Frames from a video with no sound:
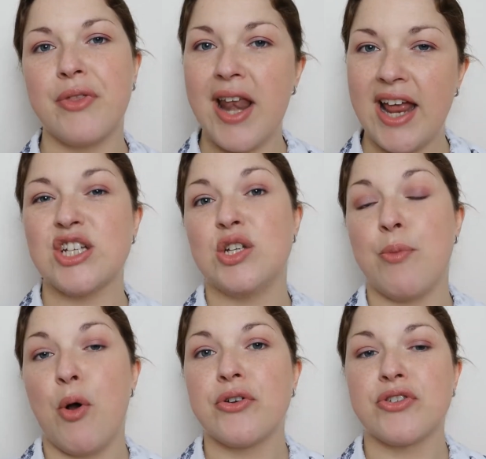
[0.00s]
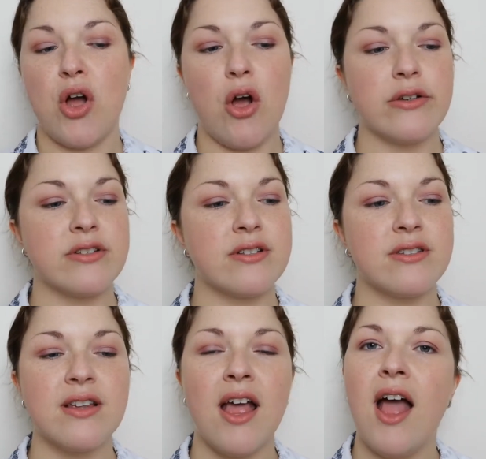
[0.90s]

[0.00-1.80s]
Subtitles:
the less your box costs.